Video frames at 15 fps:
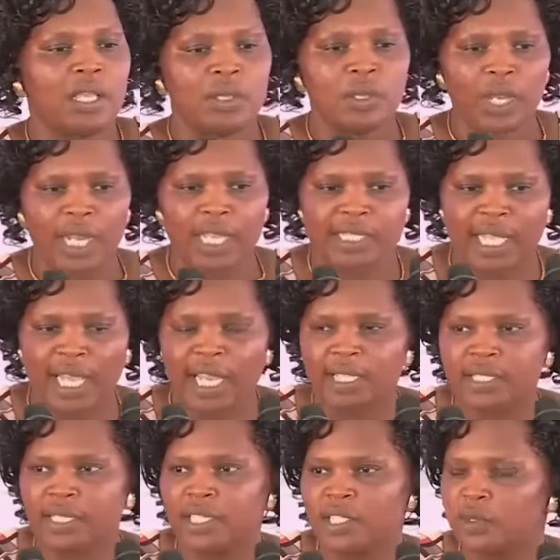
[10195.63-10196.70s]
Your
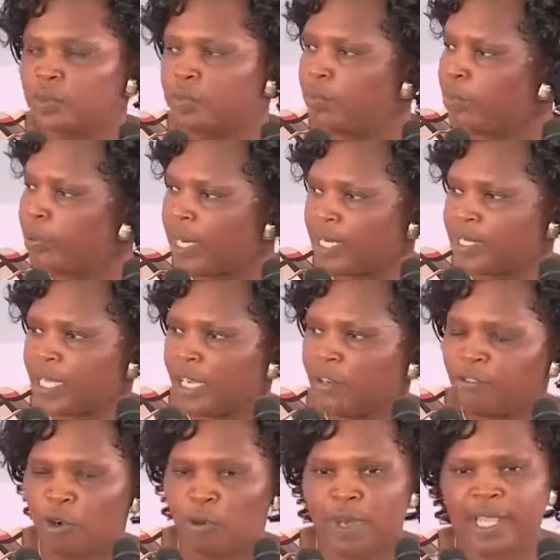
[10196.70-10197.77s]
Excellencies
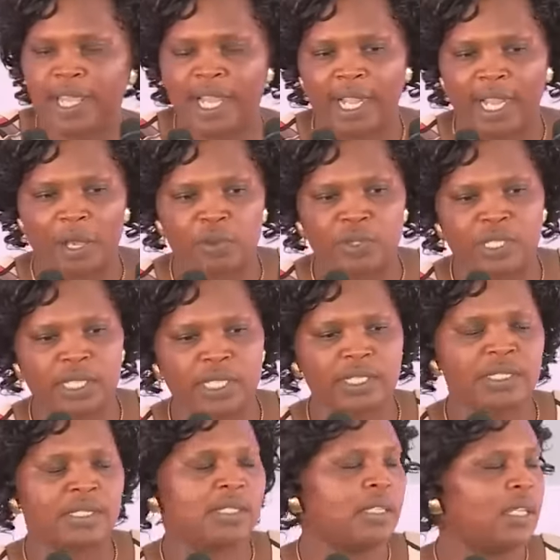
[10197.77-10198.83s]
present from other
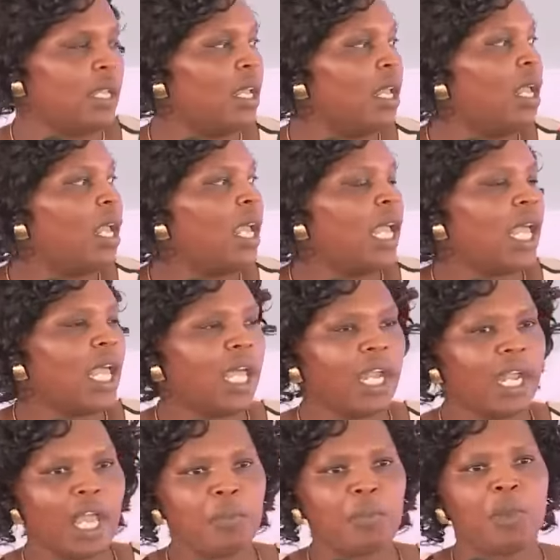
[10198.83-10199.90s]
counties,
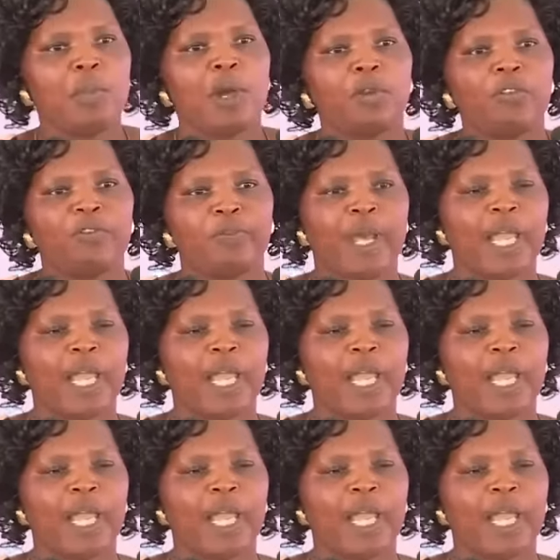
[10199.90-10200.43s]
area member of